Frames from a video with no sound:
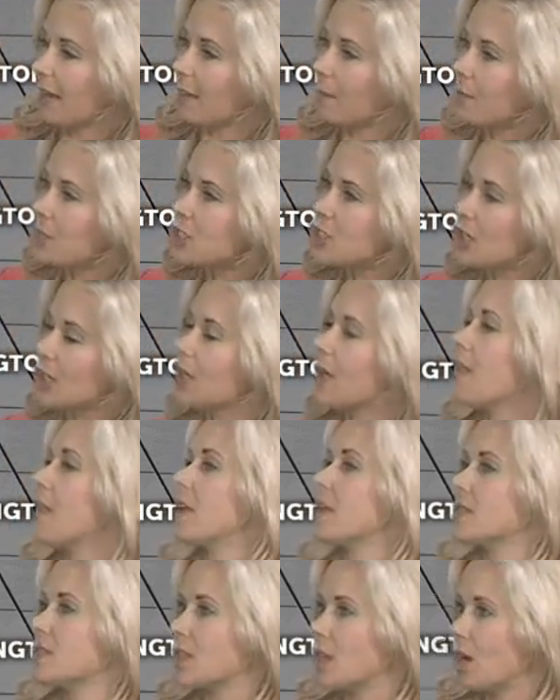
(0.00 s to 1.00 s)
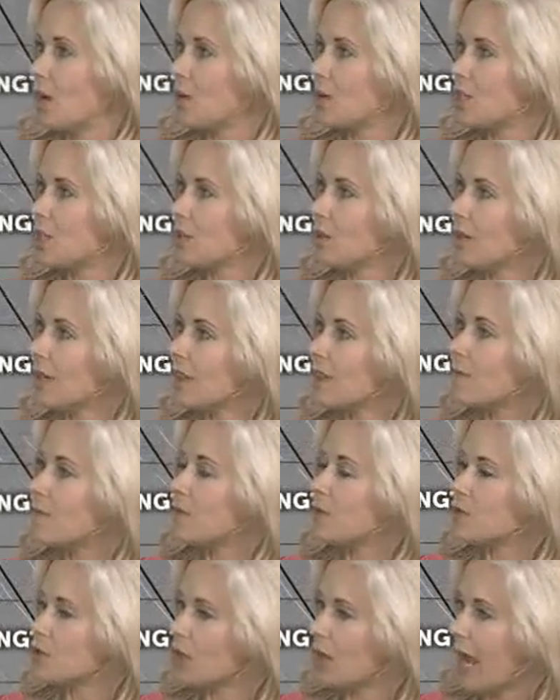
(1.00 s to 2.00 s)
Let me show you this though. As you look at the
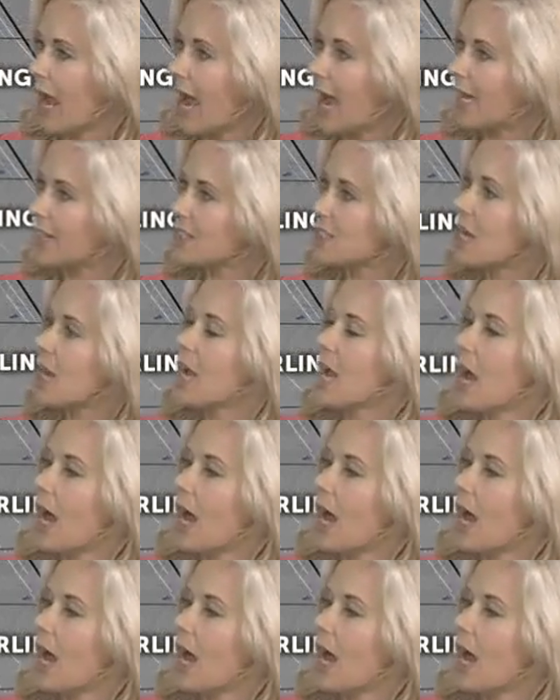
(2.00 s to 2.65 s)
future cast,